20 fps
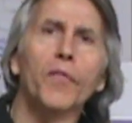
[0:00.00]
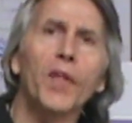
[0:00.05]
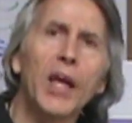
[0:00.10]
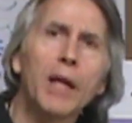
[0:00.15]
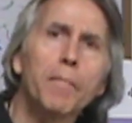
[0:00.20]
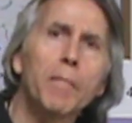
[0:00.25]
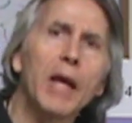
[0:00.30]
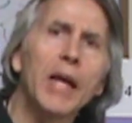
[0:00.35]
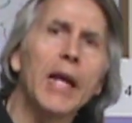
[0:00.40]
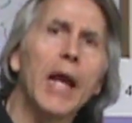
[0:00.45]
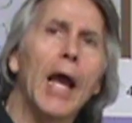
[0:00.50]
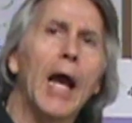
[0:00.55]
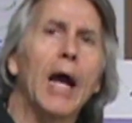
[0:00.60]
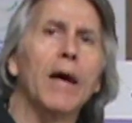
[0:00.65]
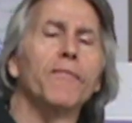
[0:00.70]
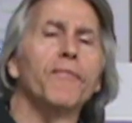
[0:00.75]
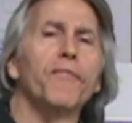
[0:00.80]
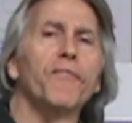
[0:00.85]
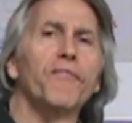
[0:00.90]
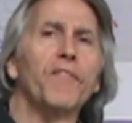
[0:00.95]
they may
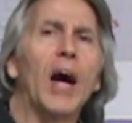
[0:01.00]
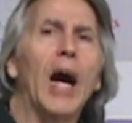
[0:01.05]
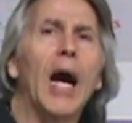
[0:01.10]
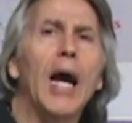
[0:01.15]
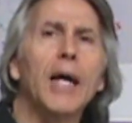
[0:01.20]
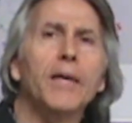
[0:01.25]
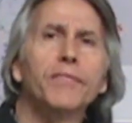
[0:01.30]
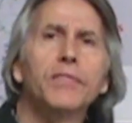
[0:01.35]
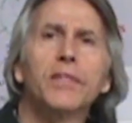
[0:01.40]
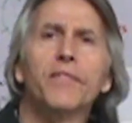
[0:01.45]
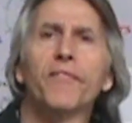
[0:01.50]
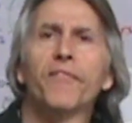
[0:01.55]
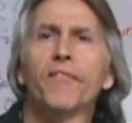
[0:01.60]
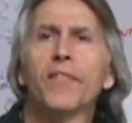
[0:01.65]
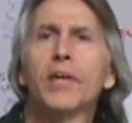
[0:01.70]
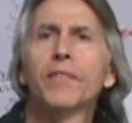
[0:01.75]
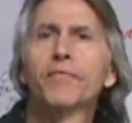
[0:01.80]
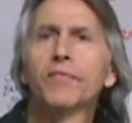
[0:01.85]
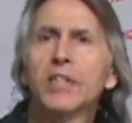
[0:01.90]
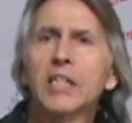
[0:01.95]
have 5 to
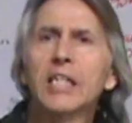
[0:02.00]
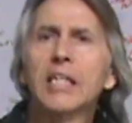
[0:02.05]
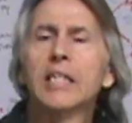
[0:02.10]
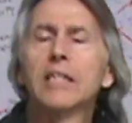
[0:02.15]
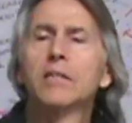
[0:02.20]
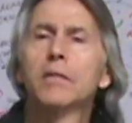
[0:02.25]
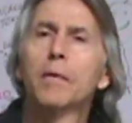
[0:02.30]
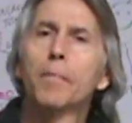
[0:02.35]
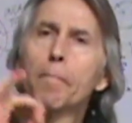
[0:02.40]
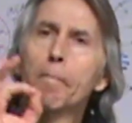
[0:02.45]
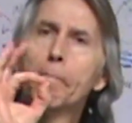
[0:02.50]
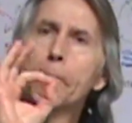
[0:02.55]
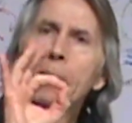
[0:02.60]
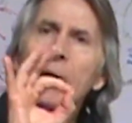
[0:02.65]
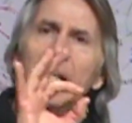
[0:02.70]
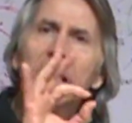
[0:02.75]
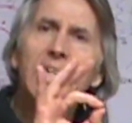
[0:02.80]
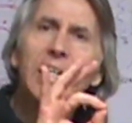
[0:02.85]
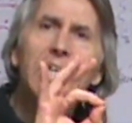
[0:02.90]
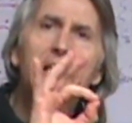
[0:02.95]
15
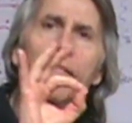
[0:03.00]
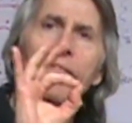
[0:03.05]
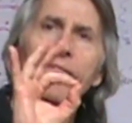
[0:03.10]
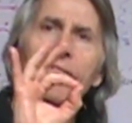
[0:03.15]
mini